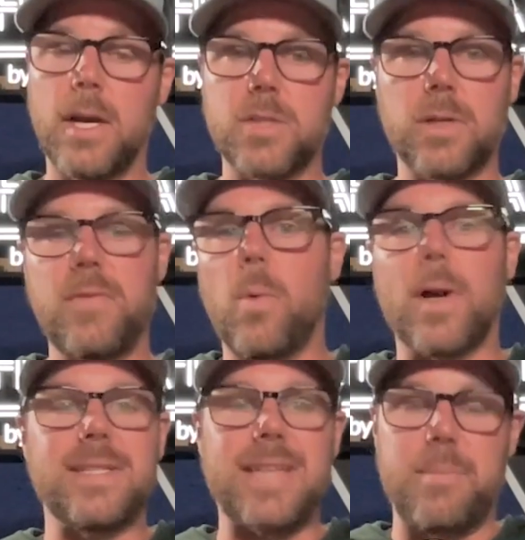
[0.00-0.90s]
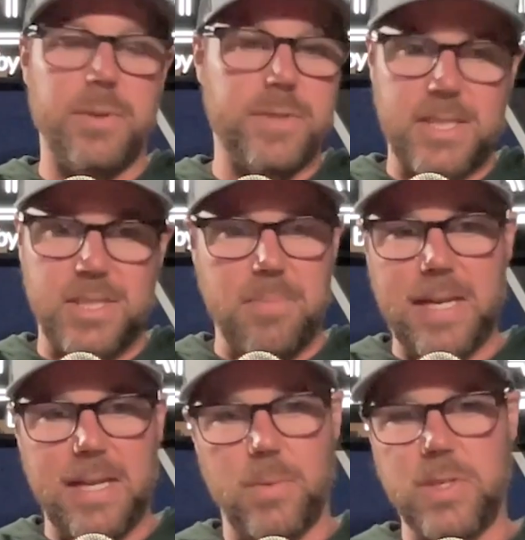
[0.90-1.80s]
So I'll give you one example. There's actually
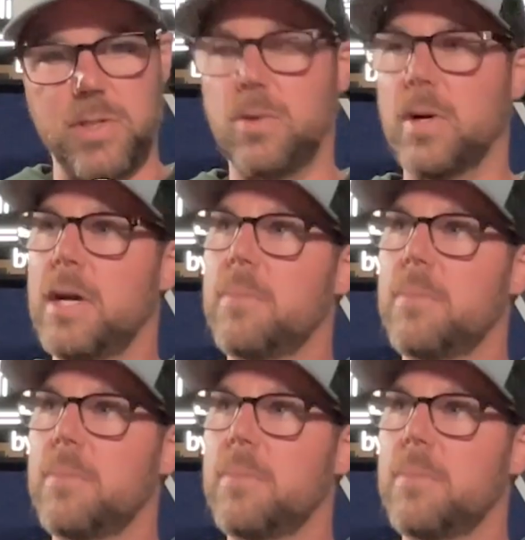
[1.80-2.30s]
many that we do,